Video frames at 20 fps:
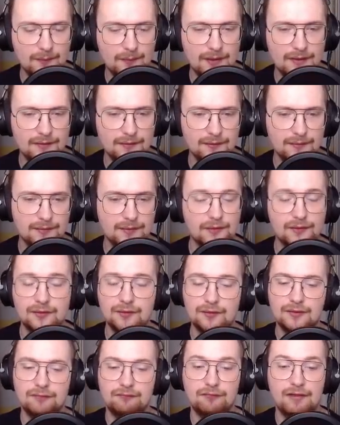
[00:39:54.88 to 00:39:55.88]
metals,
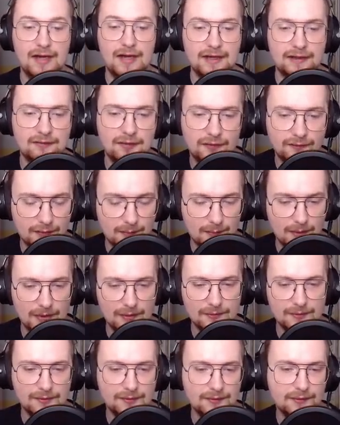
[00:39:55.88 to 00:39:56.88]
sorry, rare crafting
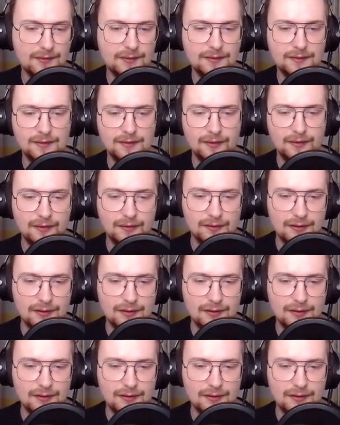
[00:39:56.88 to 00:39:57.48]
metals, and